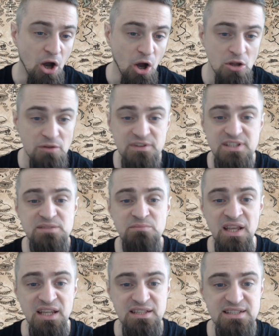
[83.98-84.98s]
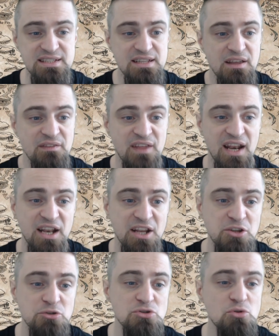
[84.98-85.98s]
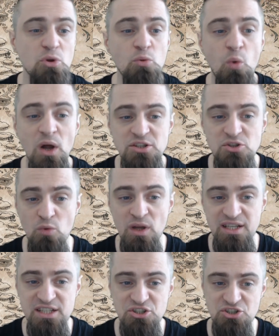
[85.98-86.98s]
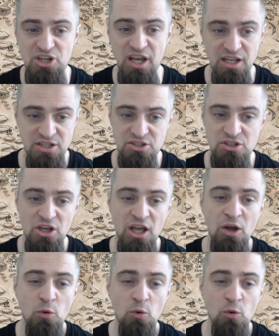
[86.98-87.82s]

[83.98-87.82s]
All of this means that on a usual 1-to-1 exchange,